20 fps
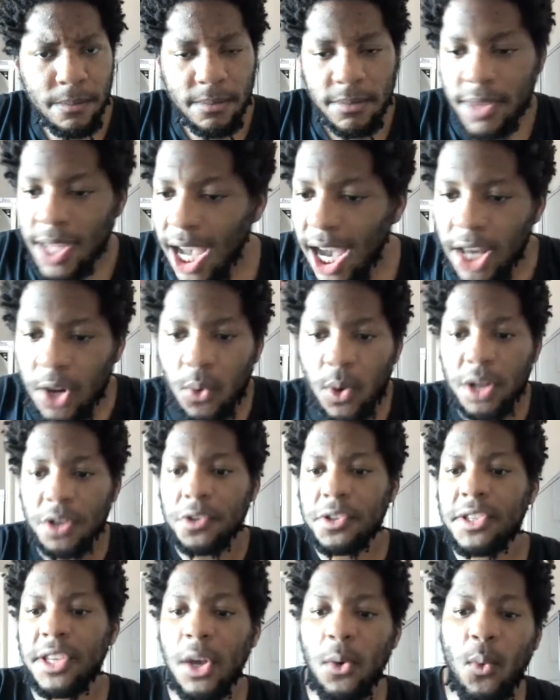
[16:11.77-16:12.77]
I don't
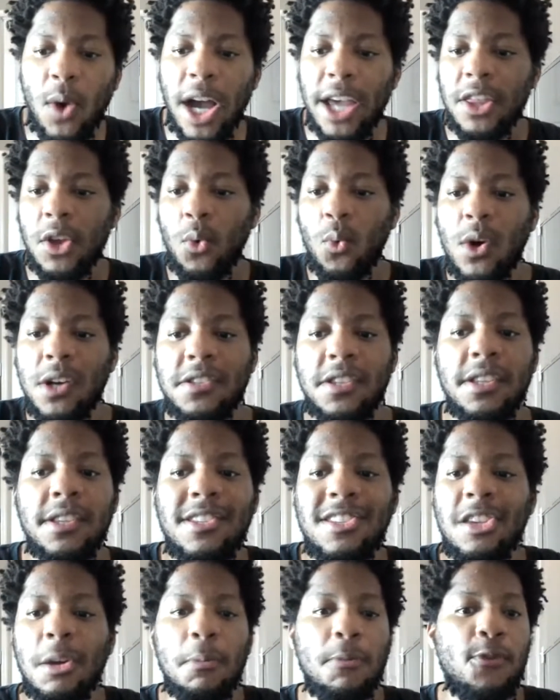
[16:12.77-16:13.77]
understand why there wasn't
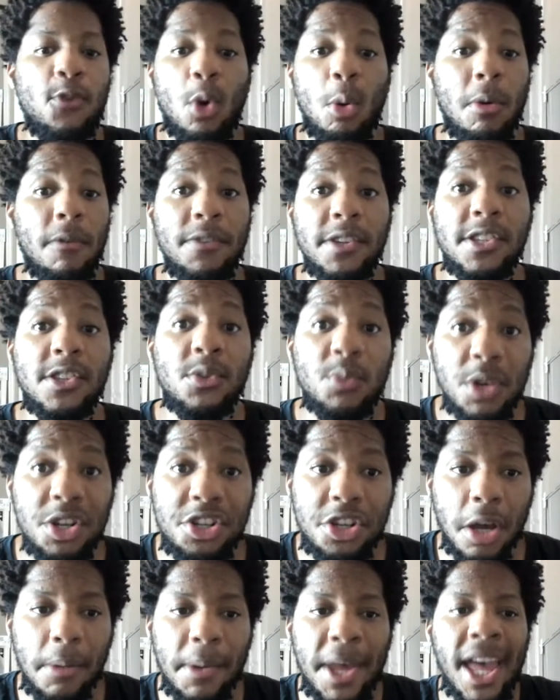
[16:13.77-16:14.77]
some form of a switch
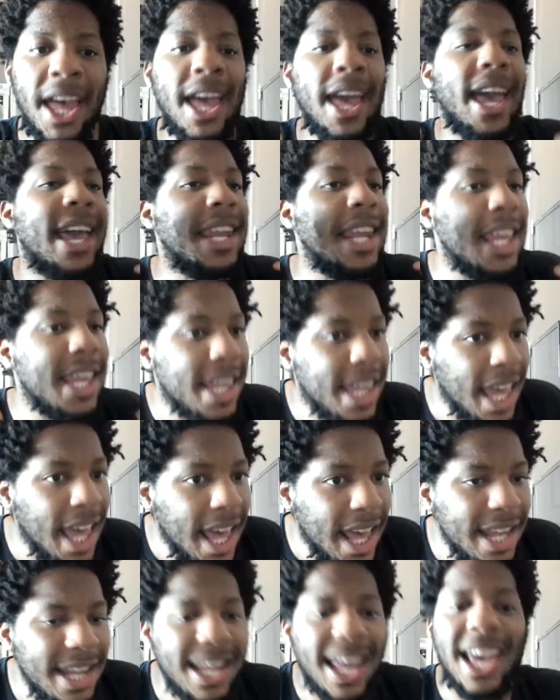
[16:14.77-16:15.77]
up. And
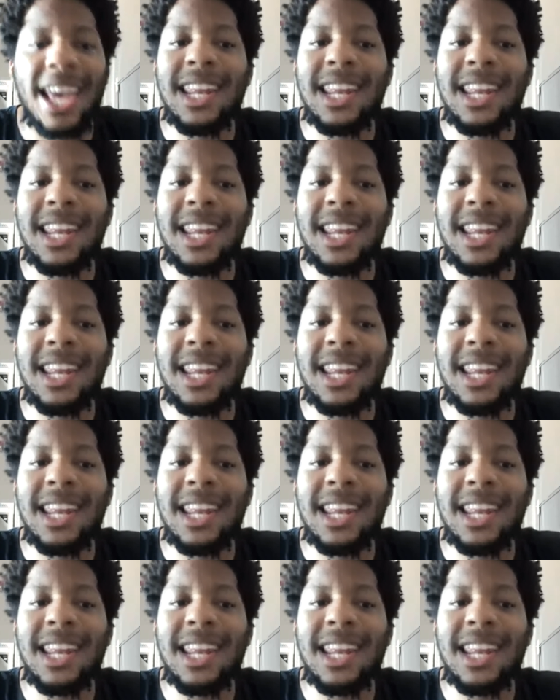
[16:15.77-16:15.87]
again,